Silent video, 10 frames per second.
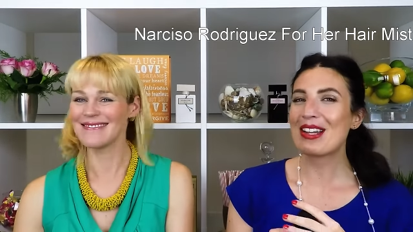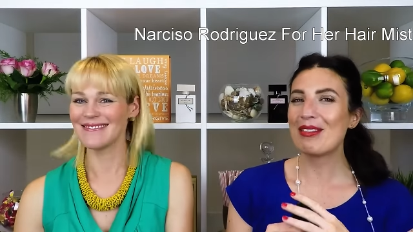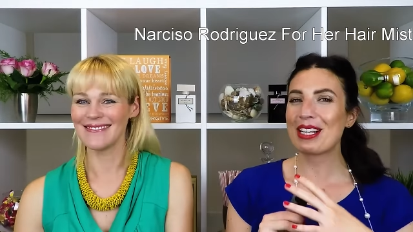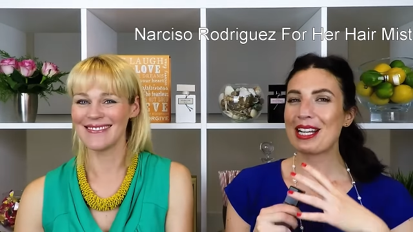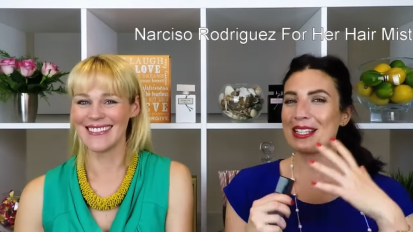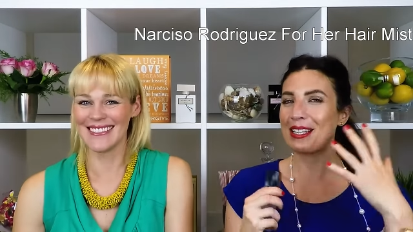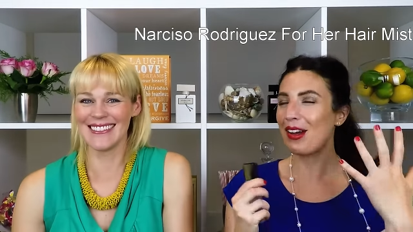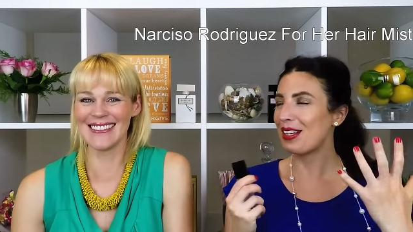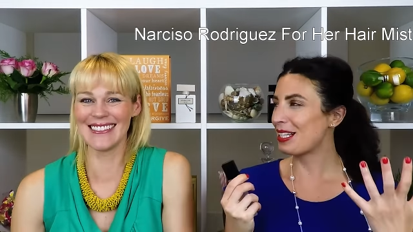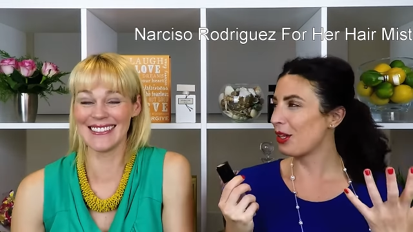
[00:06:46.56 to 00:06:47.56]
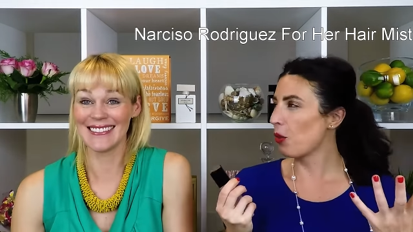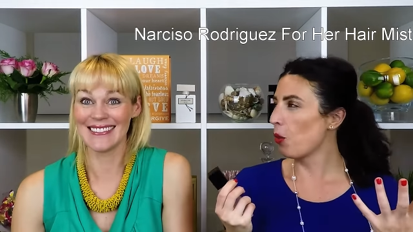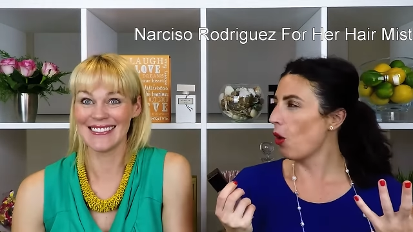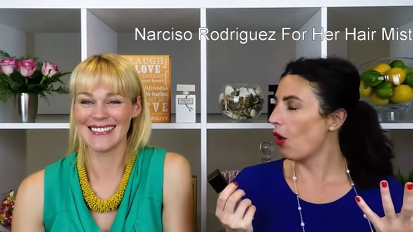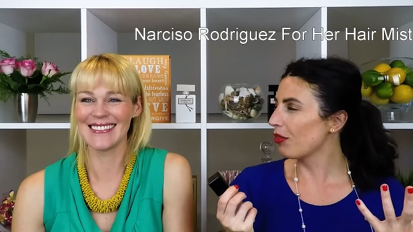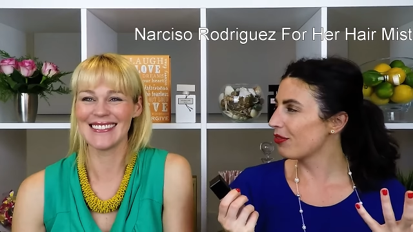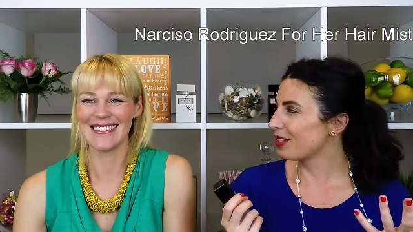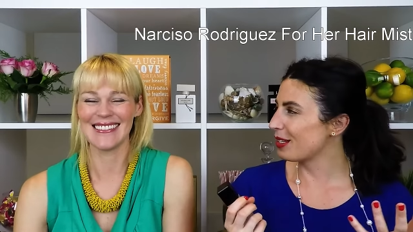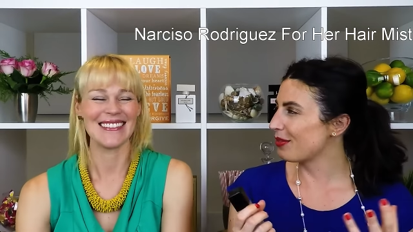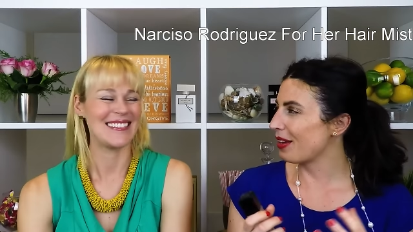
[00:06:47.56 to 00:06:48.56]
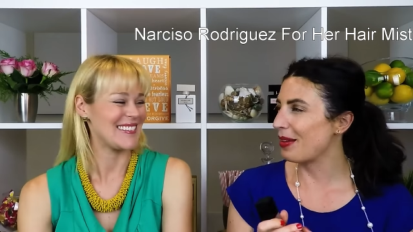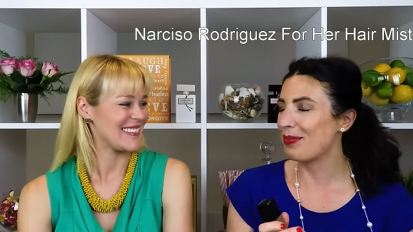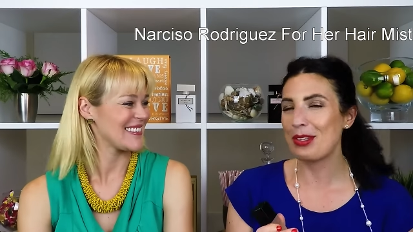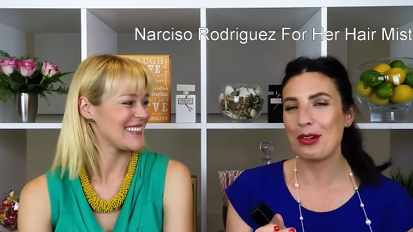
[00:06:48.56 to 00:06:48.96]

Speaker 1: someone gets a nice little waft of um,